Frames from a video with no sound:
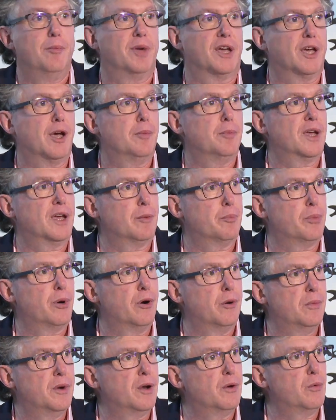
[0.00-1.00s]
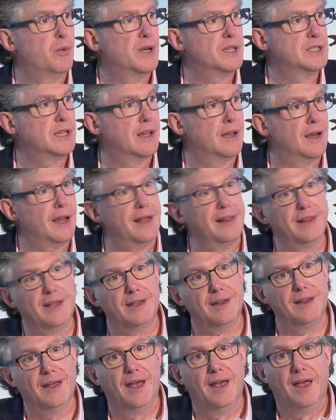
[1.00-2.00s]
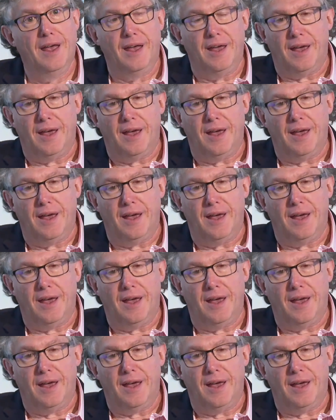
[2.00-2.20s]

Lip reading: becoming a permanent resident alien,